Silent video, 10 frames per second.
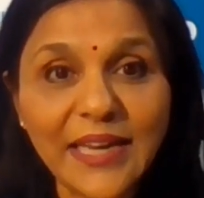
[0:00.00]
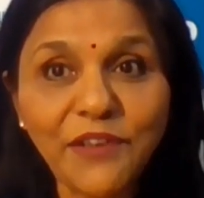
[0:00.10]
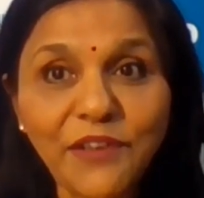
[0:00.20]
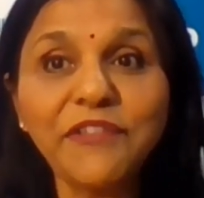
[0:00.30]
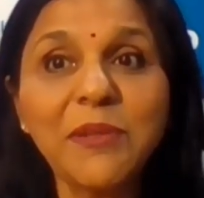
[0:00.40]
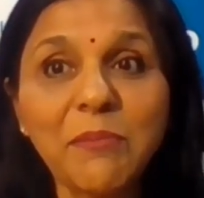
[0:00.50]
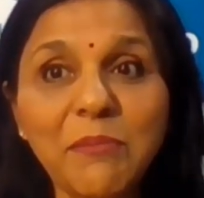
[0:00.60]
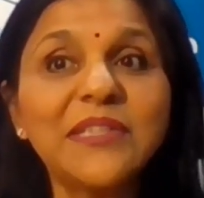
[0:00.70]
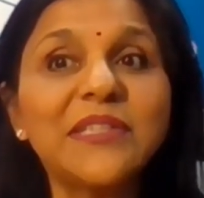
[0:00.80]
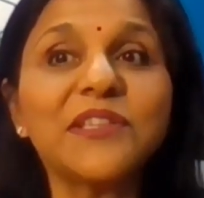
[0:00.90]
And if in the
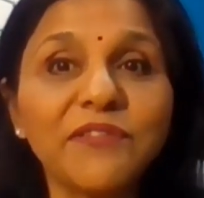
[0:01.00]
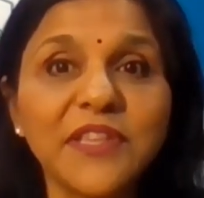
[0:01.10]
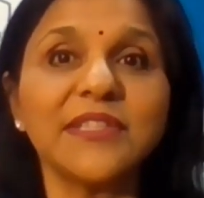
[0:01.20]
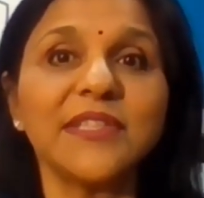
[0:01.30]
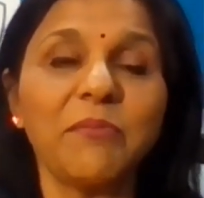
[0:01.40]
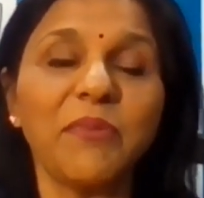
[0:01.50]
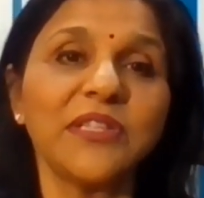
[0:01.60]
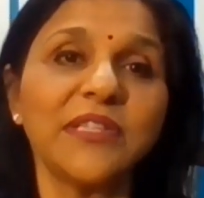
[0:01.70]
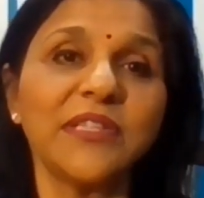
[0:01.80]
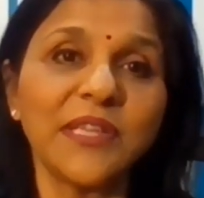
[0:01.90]
midst of this
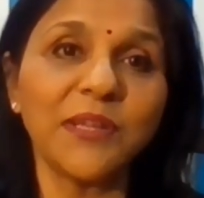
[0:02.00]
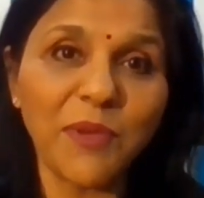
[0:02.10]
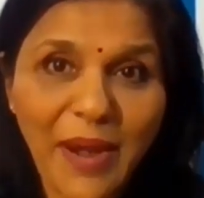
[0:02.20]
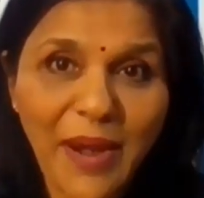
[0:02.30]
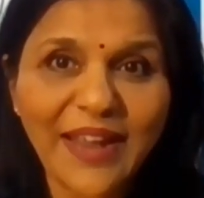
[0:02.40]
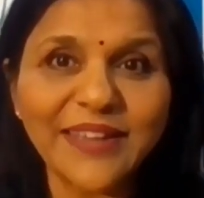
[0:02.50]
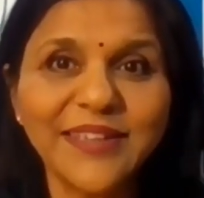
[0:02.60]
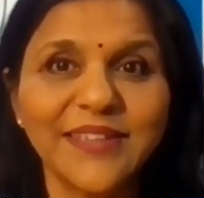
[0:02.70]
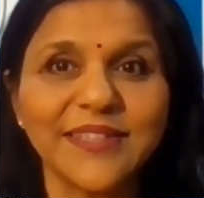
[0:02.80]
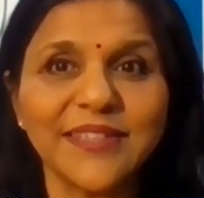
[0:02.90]
emergency, we
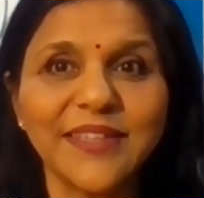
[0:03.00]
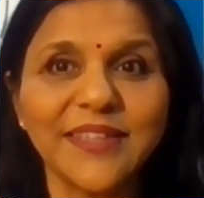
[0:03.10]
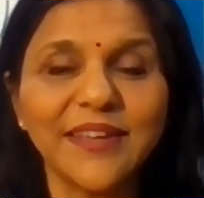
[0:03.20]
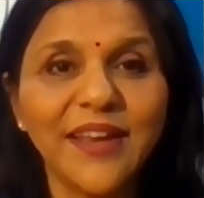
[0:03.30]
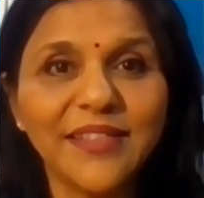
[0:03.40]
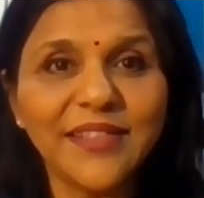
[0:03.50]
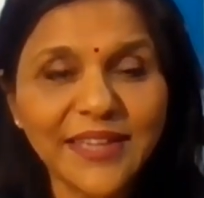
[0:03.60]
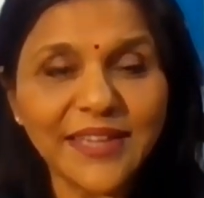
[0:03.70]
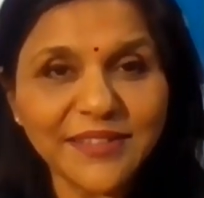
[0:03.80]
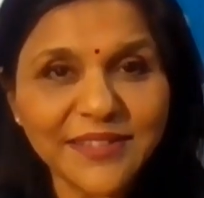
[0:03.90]
practice
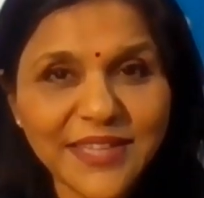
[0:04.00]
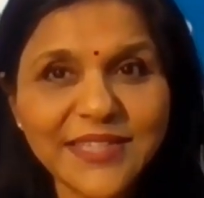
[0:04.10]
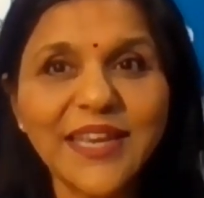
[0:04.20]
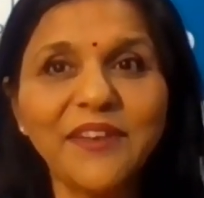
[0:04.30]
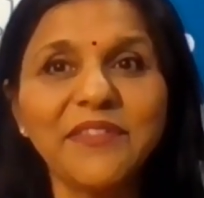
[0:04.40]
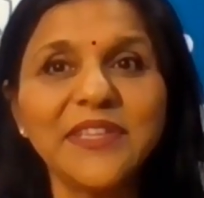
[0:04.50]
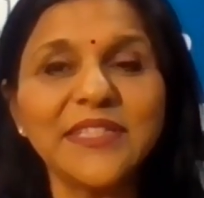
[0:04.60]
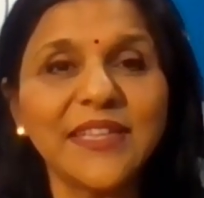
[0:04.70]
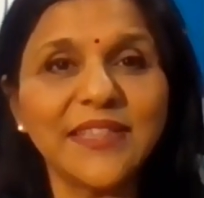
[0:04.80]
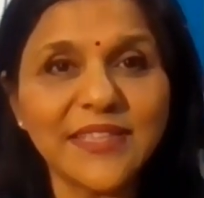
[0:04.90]
that this
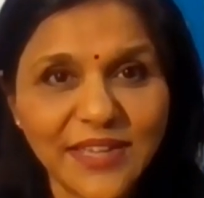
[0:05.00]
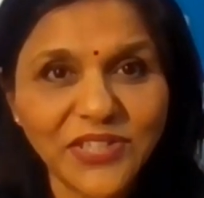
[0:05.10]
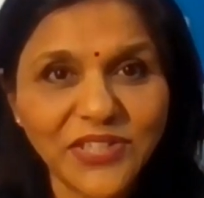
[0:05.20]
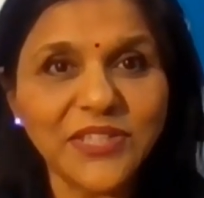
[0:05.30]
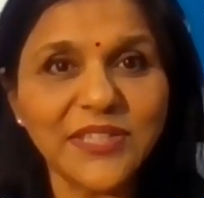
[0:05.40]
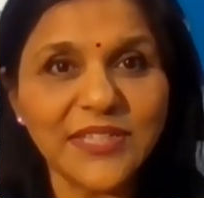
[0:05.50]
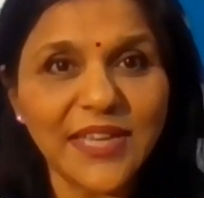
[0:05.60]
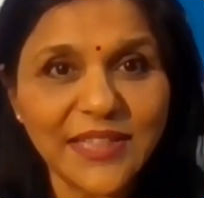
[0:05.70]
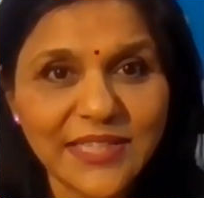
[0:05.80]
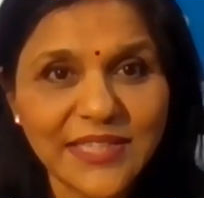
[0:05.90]
service and this
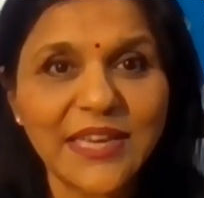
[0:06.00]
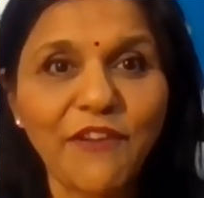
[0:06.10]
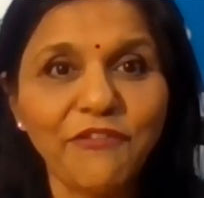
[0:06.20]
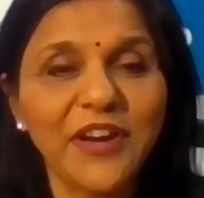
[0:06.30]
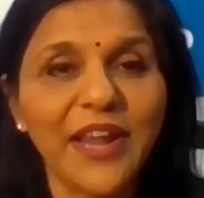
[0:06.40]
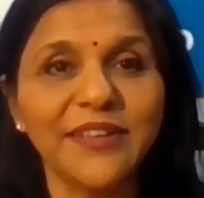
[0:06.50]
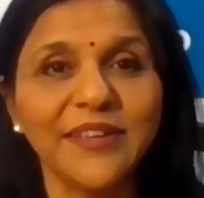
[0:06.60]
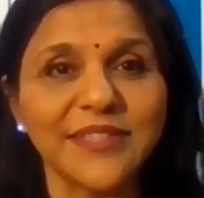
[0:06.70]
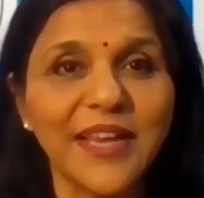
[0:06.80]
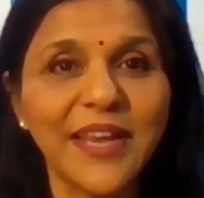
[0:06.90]
urgency and this love for
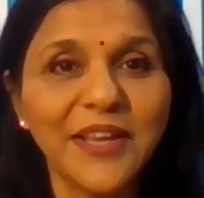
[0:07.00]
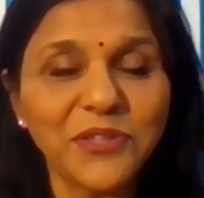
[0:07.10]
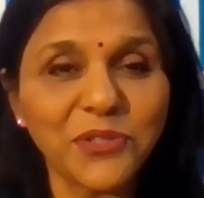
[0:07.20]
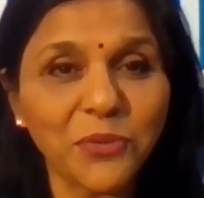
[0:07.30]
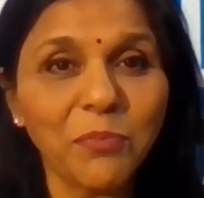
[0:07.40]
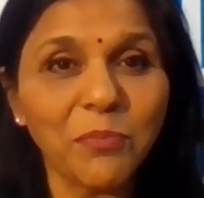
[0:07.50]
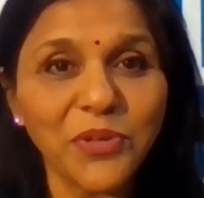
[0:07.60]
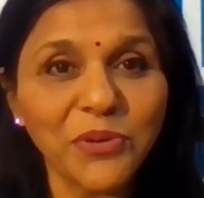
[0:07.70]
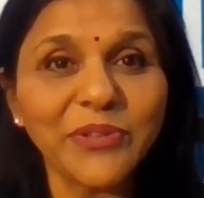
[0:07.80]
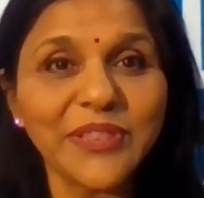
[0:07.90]
others. So,
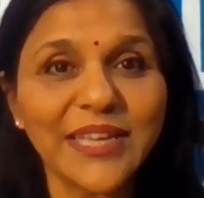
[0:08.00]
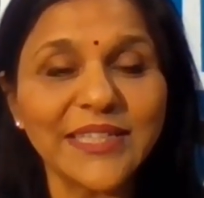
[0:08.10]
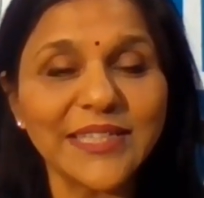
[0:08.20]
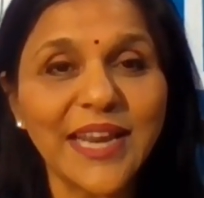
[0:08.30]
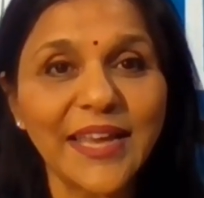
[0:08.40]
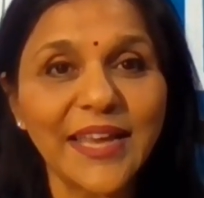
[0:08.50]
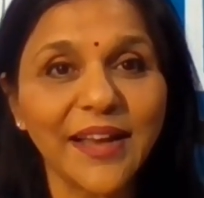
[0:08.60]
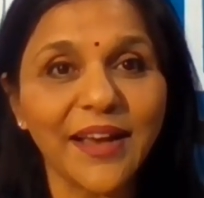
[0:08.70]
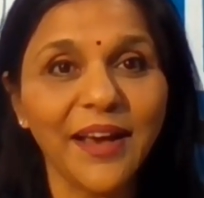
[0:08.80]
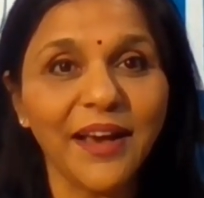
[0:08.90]
you know, things like,